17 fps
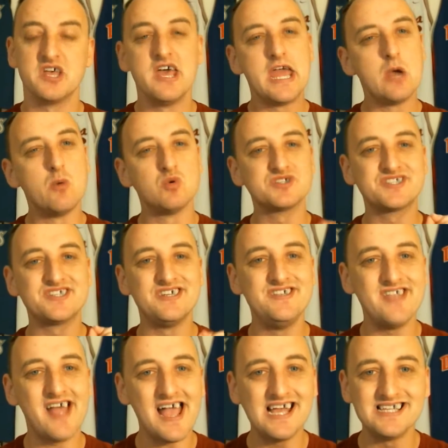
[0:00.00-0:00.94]
and was the
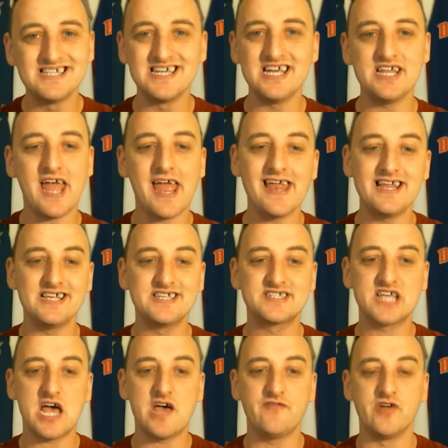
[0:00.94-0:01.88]

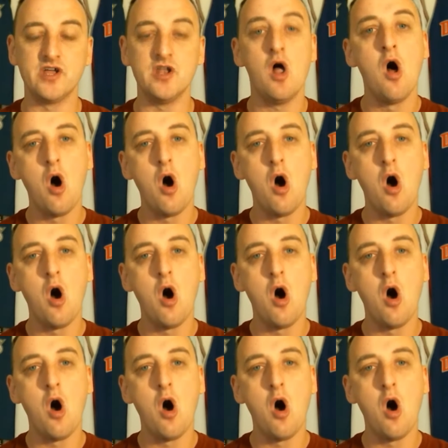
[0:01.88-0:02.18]
1987